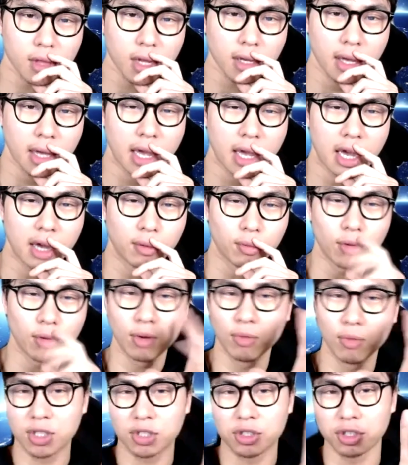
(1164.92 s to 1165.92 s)
And
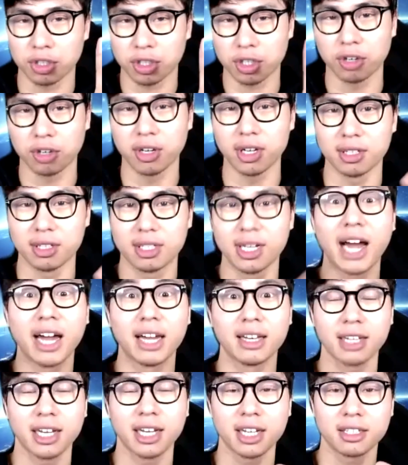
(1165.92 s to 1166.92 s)
what's your current
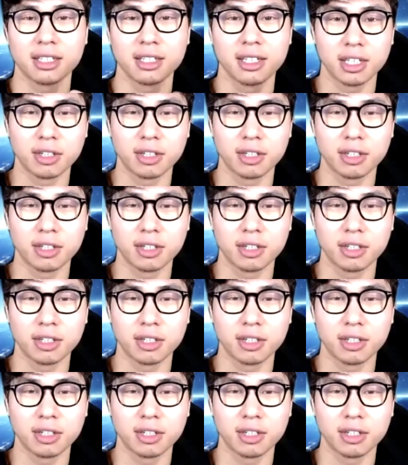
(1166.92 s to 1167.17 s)
diet like